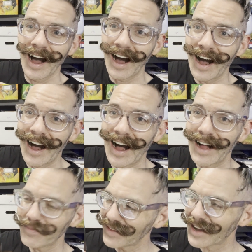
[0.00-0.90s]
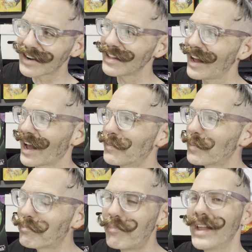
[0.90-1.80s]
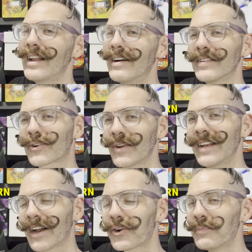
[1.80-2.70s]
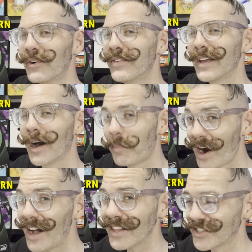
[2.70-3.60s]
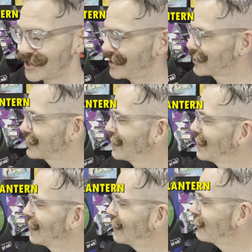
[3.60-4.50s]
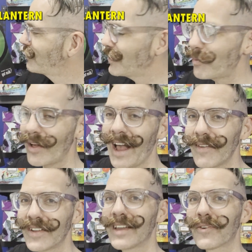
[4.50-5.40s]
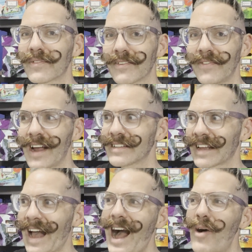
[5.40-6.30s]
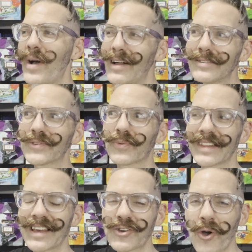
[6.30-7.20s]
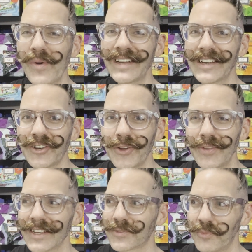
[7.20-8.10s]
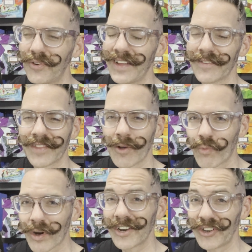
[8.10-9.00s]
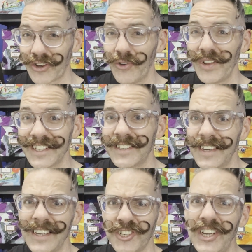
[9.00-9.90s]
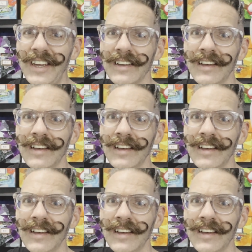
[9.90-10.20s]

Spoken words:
I'm not gonna lie, I'm a bit of a Green Arrow movie apologist. People have to get over the fact, like, how else were they going to do this movie if they weren't doing CG?